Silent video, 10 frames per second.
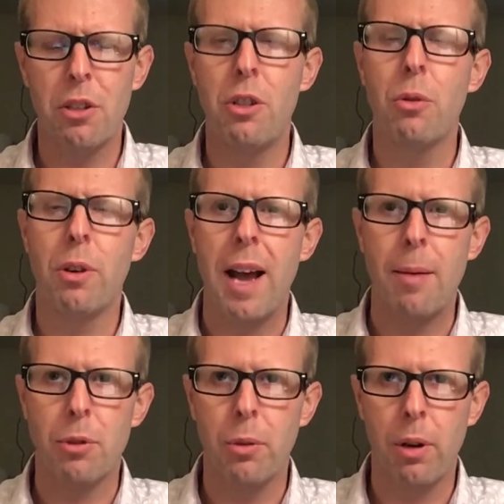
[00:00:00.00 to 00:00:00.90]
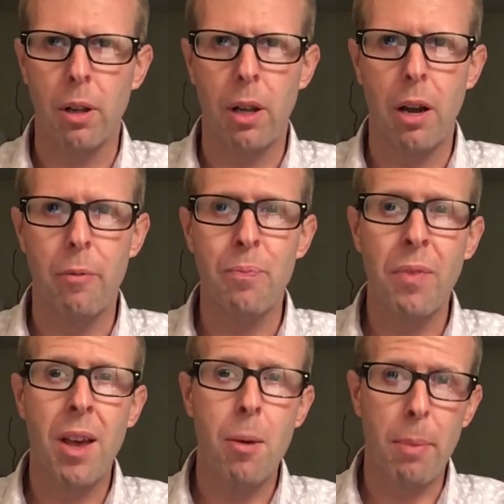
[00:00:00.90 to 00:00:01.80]
that you're absolutely going to love.
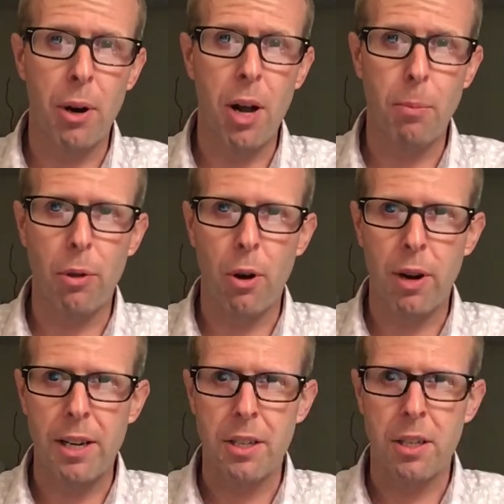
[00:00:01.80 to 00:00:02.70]
Paired up with all kinds of